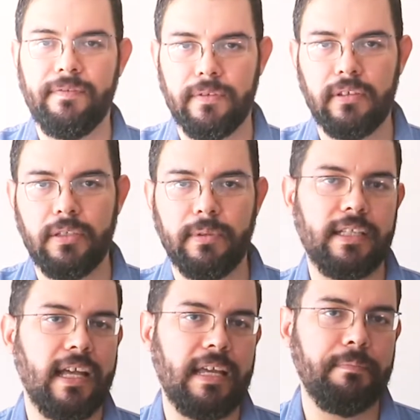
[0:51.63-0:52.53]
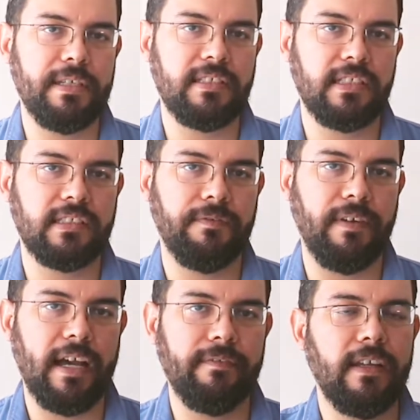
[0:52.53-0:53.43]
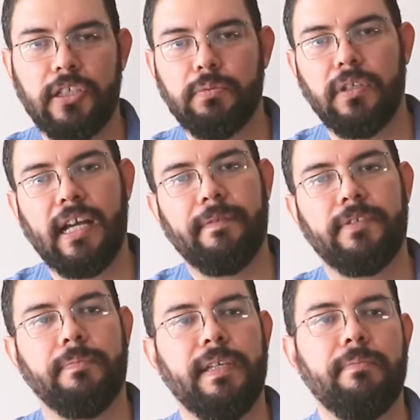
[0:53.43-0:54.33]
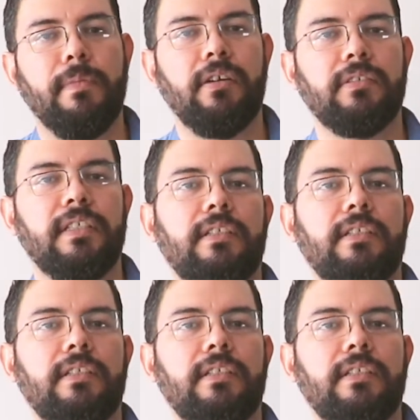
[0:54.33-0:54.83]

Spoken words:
fully with IP65, it will have to be mounted